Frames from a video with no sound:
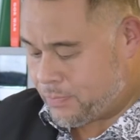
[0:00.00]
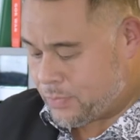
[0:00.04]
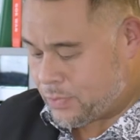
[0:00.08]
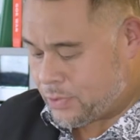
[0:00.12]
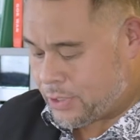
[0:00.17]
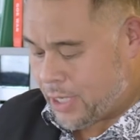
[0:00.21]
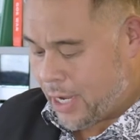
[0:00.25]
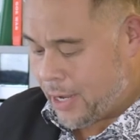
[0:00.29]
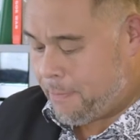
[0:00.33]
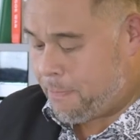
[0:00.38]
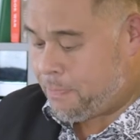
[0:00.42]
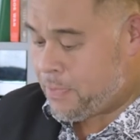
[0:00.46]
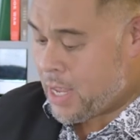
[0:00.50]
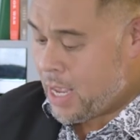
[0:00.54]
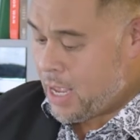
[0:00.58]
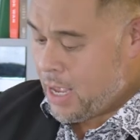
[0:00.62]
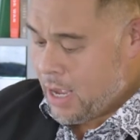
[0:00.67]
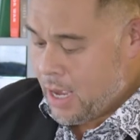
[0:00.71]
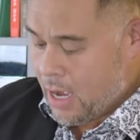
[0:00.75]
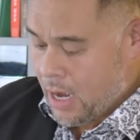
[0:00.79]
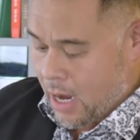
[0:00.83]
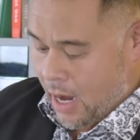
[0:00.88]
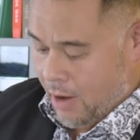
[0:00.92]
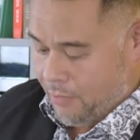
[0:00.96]
So
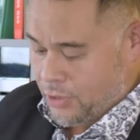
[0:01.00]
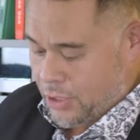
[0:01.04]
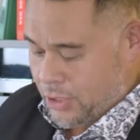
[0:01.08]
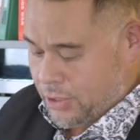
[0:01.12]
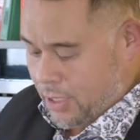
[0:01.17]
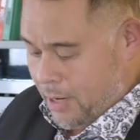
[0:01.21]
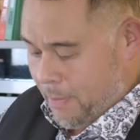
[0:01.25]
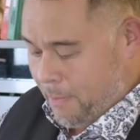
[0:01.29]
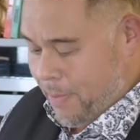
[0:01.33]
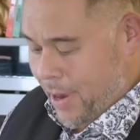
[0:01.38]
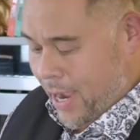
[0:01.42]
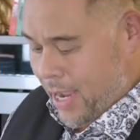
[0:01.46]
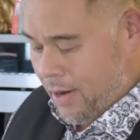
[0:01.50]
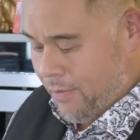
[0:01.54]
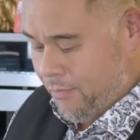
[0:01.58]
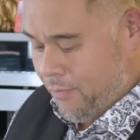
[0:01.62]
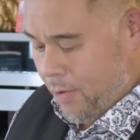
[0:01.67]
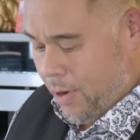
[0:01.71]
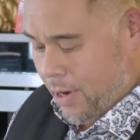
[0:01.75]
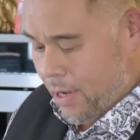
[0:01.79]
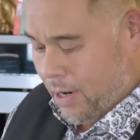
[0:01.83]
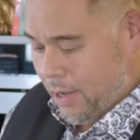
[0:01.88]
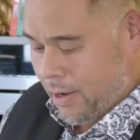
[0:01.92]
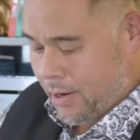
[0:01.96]
I've just got a pan of
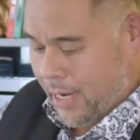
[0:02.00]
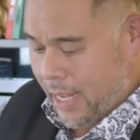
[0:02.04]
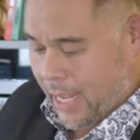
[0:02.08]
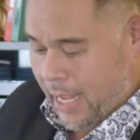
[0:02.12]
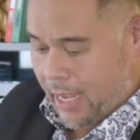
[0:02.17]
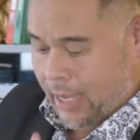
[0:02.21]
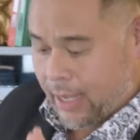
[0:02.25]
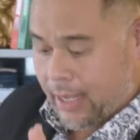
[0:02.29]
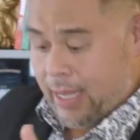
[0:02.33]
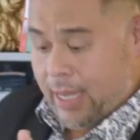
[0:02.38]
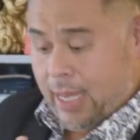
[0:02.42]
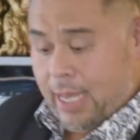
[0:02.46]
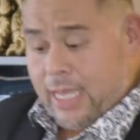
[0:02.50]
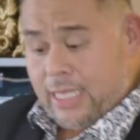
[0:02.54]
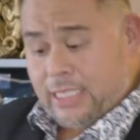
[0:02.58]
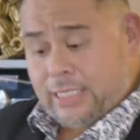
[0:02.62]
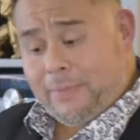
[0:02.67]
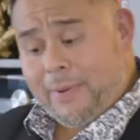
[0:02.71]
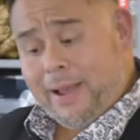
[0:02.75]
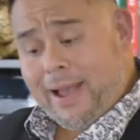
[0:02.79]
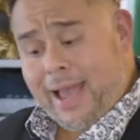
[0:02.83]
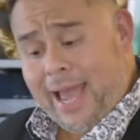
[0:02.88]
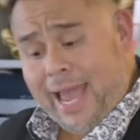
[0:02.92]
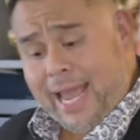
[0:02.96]
oil on here. It's
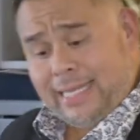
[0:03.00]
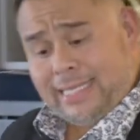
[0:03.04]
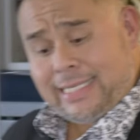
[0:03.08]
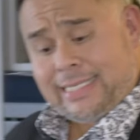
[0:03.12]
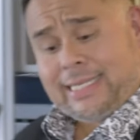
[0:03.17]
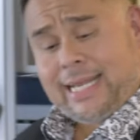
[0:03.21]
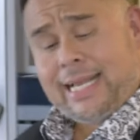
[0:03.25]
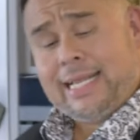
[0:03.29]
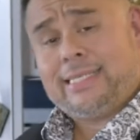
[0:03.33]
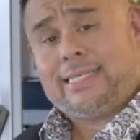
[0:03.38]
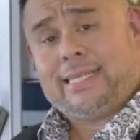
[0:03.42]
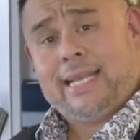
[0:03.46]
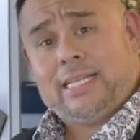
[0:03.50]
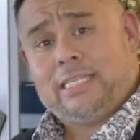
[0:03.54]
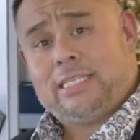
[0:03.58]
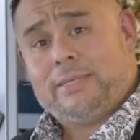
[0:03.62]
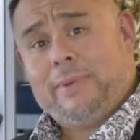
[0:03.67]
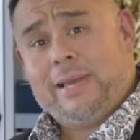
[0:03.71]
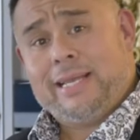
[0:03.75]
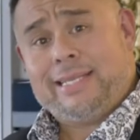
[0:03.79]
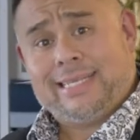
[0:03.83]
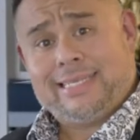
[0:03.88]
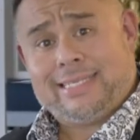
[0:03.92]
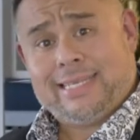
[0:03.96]
about 8 to 10
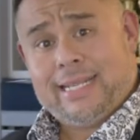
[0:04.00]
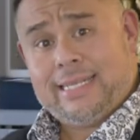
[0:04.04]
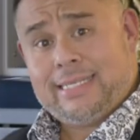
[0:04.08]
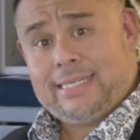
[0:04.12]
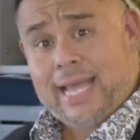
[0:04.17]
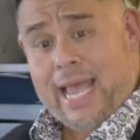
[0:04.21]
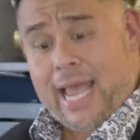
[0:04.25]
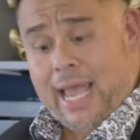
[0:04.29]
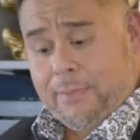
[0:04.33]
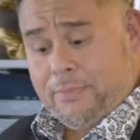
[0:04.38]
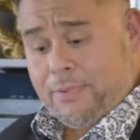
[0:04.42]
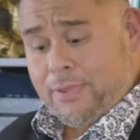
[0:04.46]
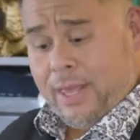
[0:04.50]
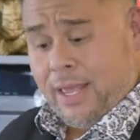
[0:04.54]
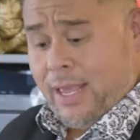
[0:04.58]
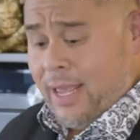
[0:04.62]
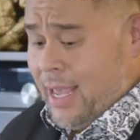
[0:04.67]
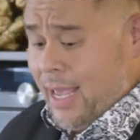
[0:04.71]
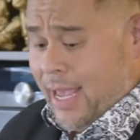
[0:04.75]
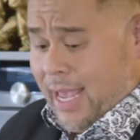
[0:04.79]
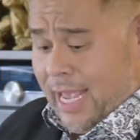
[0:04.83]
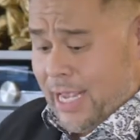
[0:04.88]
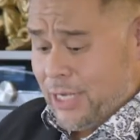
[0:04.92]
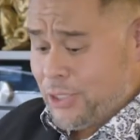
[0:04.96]
centimeters in depth.
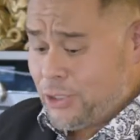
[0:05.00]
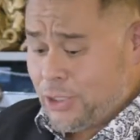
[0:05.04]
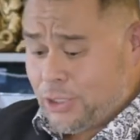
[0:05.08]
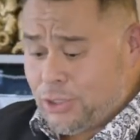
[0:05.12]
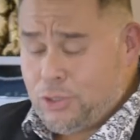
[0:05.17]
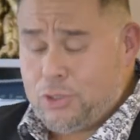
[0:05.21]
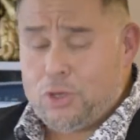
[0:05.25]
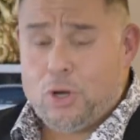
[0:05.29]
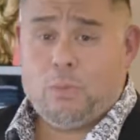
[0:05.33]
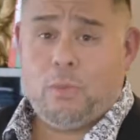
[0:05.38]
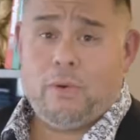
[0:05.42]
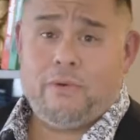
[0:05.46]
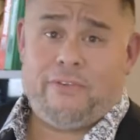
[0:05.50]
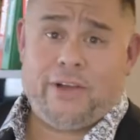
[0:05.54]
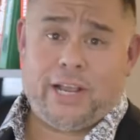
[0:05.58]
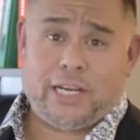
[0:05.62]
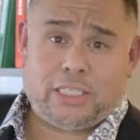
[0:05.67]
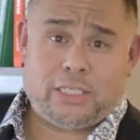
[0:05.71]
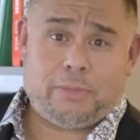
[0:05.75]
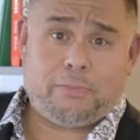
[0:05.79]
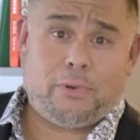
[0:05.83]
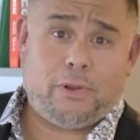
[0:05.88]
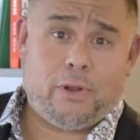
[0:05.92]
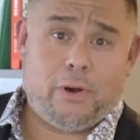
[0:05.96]
It's just normal
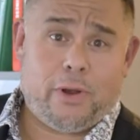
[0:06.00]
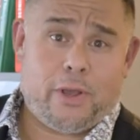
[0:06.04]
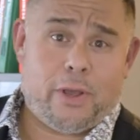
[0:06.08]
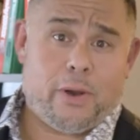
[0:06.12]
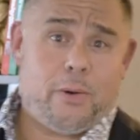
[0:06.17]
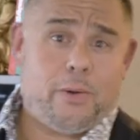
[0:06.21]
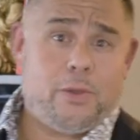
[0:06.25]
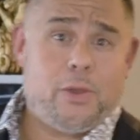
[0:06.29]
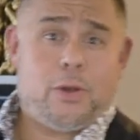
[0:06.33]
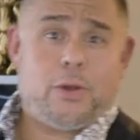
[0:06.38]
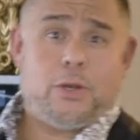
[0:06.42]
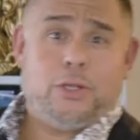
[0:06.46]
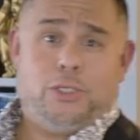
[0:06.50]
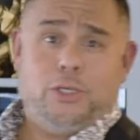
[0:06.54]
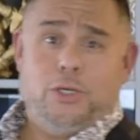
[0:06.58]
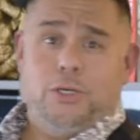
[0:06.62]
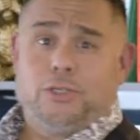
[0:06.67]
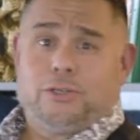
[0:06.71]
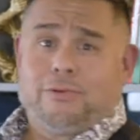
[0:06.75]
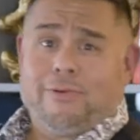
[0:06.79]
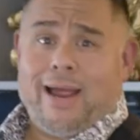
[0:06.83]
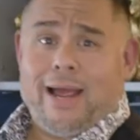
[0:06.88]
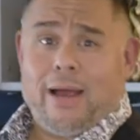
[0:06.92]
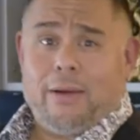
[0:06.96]
vegetable oil. You could
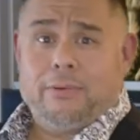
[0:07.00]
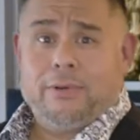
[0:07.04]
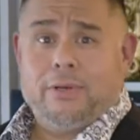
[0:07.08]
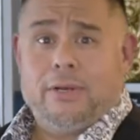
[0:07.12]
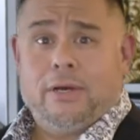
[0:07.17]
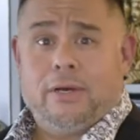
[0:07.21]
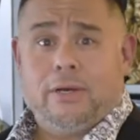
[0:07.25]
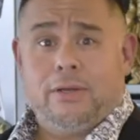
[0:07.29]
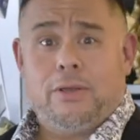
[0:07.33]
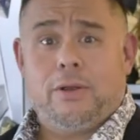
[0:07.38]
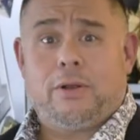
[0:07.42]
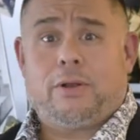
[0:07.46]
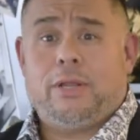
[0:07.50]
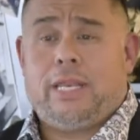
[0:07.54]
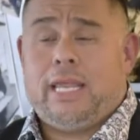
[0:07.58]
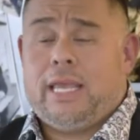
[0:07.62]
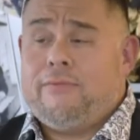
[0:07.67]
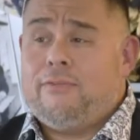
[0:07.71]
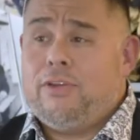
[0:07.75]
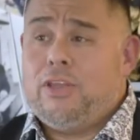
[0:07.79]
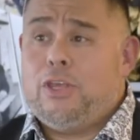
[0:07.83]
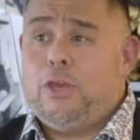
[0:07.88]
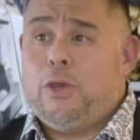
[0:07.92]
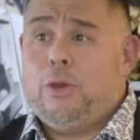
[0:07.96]
use groundnut. You could
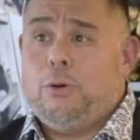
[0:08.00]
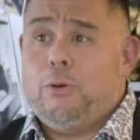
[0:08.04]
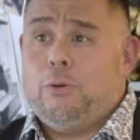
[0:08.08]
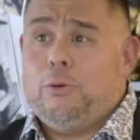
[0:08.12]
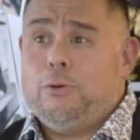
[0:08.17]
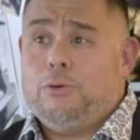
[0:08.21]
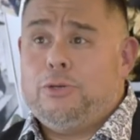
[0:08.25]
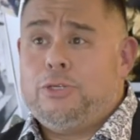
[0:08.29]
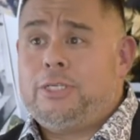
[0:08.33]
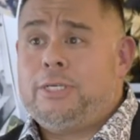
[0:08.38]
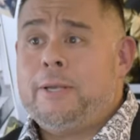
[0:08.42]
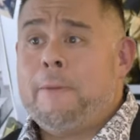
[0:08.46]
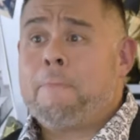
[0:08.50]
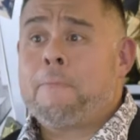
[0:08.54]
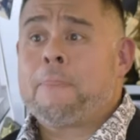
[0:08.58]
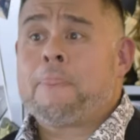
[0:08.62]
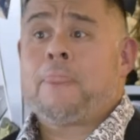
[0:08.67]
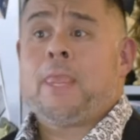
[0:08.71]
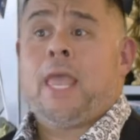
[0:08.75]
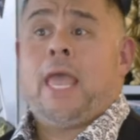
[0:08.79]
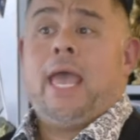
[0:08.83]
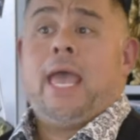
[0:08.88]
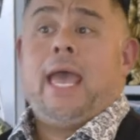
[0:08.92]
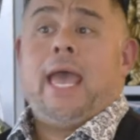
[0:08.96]
even use
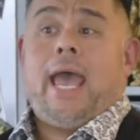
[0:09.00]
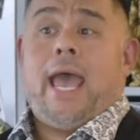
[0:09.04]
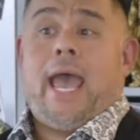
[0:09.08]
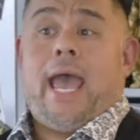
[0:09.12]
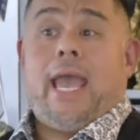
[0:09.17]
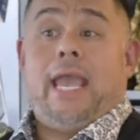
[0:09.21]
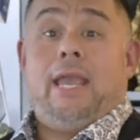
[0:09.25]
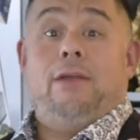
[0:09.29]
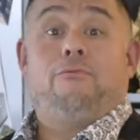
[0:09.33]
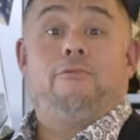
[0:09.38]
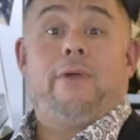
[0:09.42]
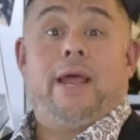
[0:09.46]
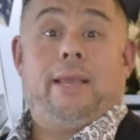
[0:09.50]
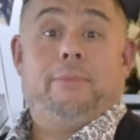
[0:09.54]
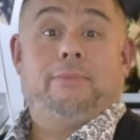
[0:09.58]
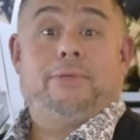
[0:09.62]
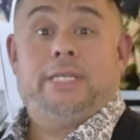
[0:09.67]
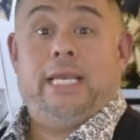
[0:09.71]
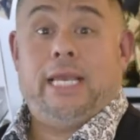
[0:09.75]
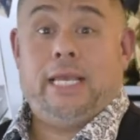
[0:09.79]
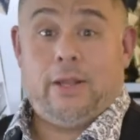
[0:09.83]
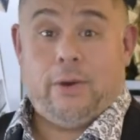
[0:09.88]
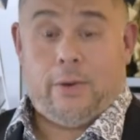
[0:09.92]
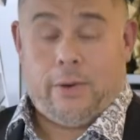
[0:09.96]
a
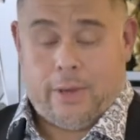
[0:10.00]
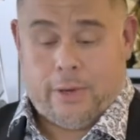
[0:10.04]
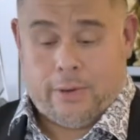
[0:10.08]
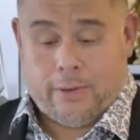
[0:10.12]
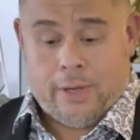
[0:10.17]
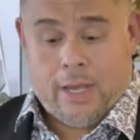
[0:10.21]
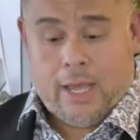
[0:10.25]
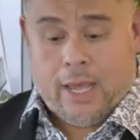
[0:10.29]
rapeseed oil.